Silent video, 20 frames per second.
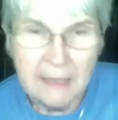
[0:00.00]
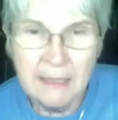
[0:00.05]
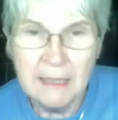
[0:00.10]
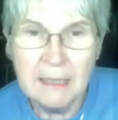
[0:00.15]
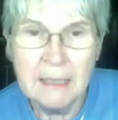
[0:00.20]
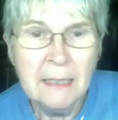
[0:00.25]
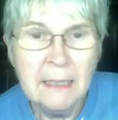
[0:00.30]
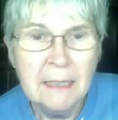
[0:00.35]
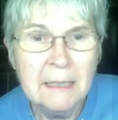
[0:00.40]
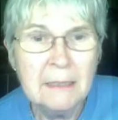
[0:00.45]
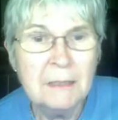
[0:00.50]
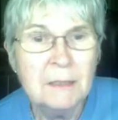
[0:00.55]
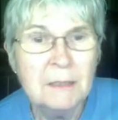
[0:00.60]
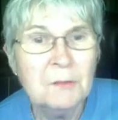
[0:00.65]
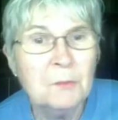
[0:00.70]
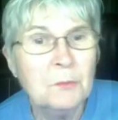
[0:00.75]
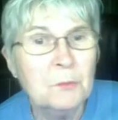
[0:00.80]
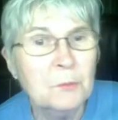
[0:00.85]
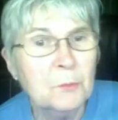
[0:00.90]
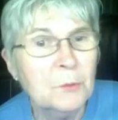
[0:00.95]
Again,
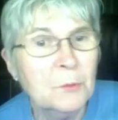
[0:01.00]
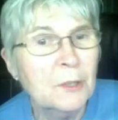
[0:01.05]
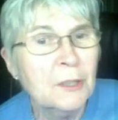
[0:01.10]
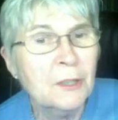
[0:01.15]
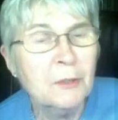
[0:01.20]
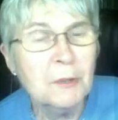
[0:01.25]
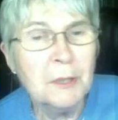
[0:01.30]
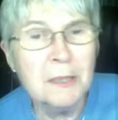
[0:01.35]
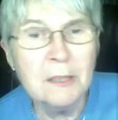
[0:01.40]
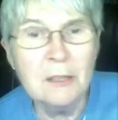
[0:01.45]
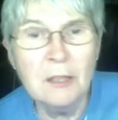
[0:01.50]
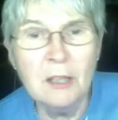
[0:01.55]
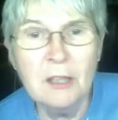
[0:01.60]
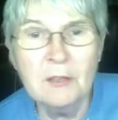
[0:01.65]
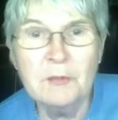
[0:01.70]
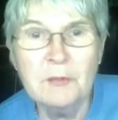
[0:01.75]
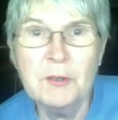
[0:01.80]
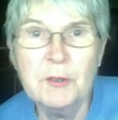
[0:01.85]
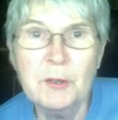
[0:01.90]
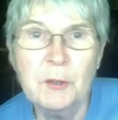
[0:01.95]
we're going
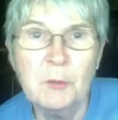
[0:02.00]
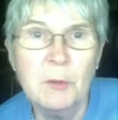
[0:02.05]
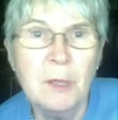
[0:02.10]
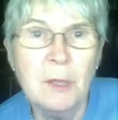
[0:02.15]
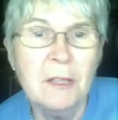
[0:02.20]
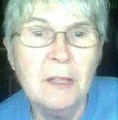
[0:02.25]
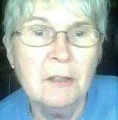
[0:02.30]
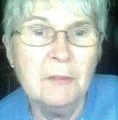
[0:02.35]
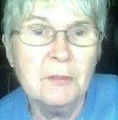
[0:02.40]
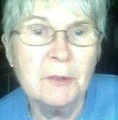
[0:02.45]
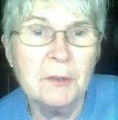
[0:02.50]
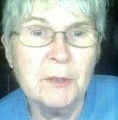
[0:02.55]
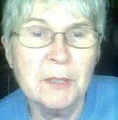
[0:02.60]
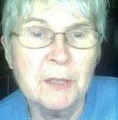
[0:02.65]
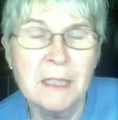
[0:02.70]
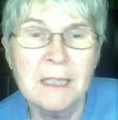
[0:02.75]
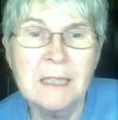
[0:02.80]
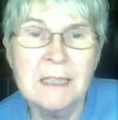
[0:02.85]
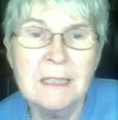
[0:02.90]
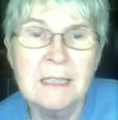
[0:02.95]
along very well, very
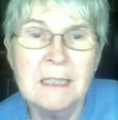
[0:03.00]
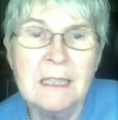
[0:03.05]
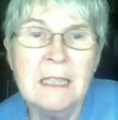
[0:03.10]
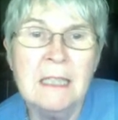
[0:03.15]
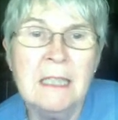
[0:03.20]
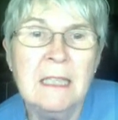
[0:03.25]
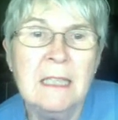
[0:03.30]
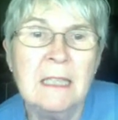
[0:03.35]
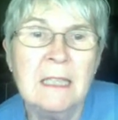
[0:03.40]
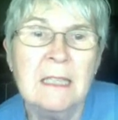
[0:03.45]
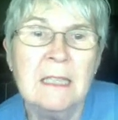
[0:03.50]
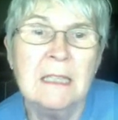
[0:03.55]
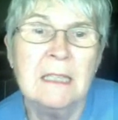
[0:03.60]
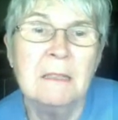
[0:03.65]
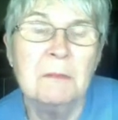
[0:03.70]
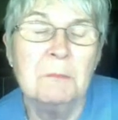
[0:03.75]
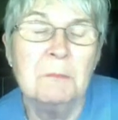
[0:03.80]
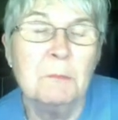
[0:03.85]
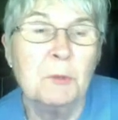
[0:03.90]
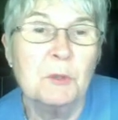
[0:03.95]
nicely.
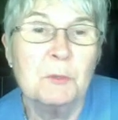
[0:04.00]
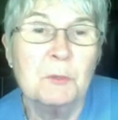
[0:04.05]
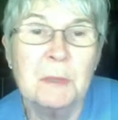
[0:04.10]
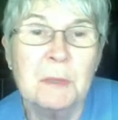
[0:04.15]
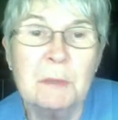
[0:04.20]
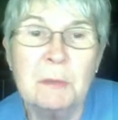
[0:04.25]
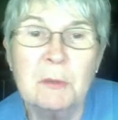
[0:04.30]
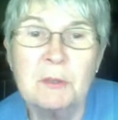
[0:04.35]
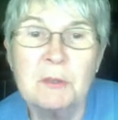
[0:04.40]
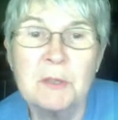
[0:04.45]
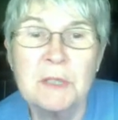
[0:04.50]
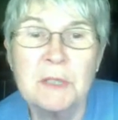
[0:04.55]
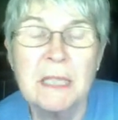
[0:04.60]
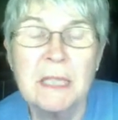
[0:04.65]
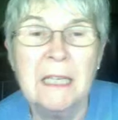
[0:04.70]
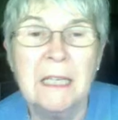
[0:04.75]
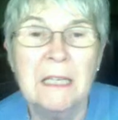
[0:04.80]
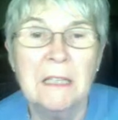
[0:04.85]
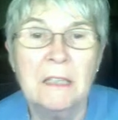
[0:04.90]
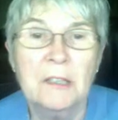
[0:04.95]
Most people are
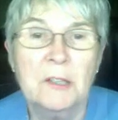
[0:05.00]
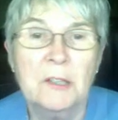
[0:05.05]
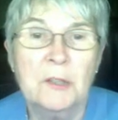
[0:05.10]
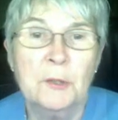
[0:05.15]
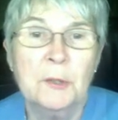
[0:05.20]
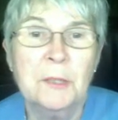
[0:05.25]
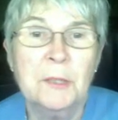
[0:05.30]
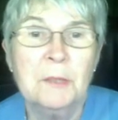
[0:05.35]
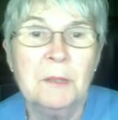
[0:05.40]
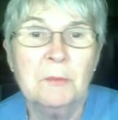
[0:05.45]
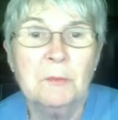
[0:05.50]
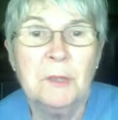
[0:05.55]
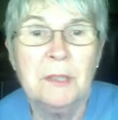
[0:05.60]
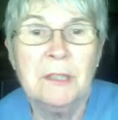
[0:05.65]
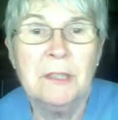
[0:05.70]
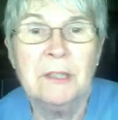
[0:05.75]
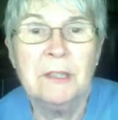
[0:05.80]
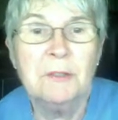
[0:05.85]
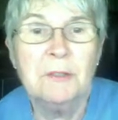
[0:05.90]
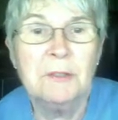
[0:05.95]
staying current with
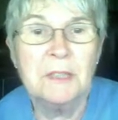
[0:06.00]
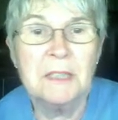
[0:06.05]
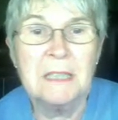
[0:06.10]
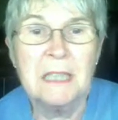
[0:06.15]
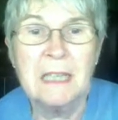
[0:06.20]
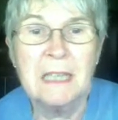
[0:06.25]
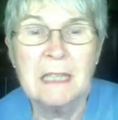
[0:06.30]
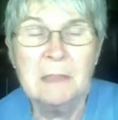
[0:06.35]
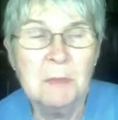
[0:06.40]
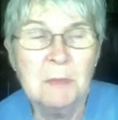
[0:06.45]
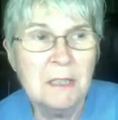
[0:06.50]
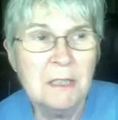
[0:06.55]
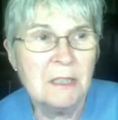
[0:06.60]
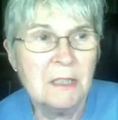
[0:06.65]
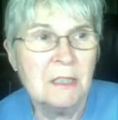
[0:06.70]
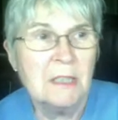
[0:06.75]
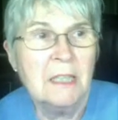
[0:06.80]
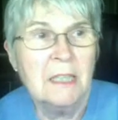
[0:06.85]
their assignments.